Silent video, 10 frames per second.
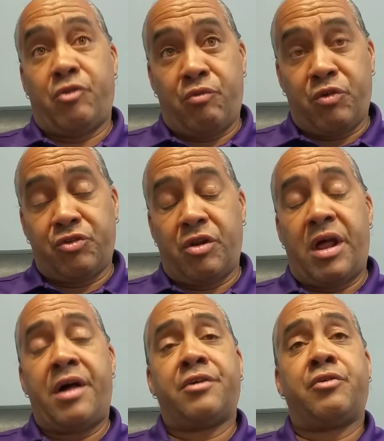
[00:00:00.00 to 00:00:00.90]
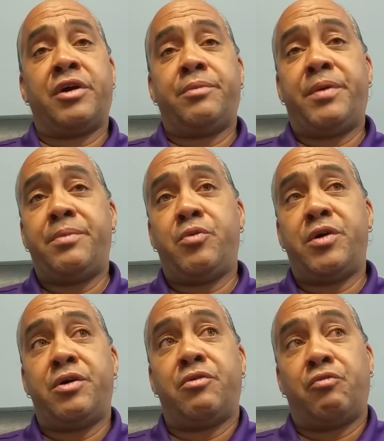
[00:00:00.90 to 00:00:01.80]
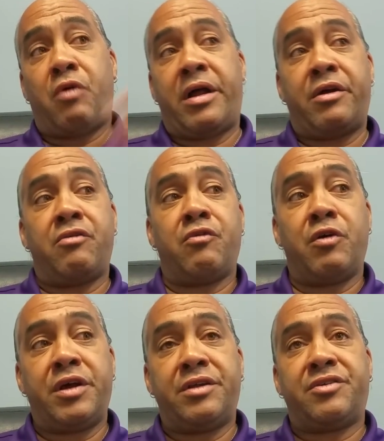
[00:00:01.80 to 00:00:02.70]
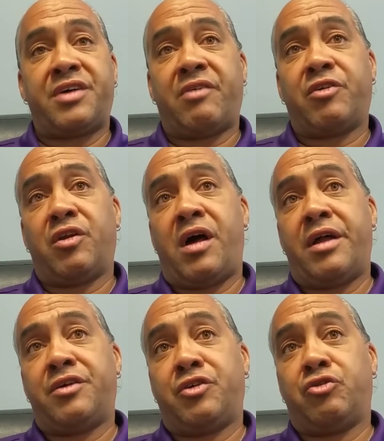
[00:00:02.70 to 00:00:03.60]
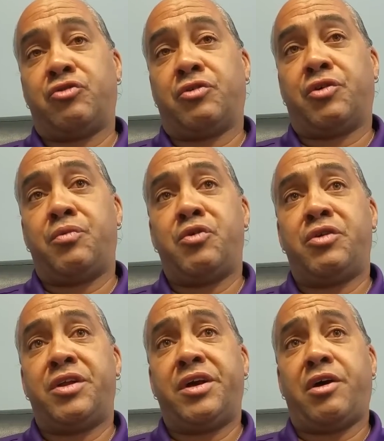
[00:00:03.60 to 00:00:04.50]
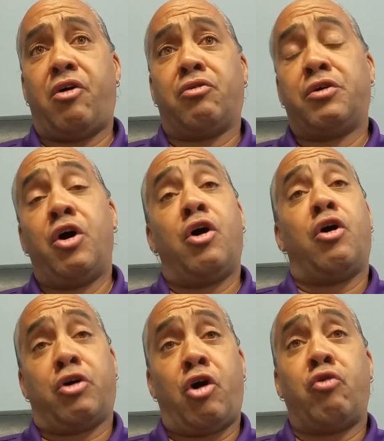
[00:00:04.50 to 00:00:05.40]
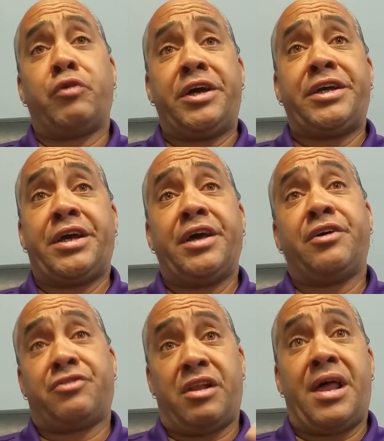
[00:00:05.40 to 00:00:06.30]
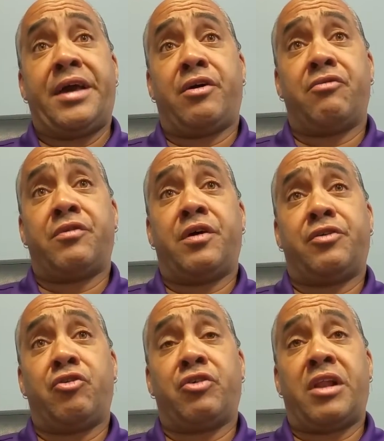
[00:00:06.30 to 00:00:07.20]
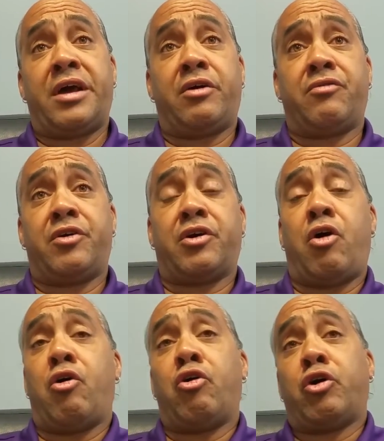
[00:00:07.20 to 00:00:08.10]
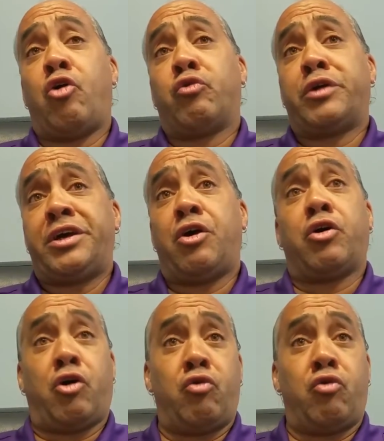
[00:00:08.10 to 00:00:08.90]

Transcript: There was a lot of Creek people here. Right over in South Carolina, there's a community called Oconee. There's a lake over there called Oconee,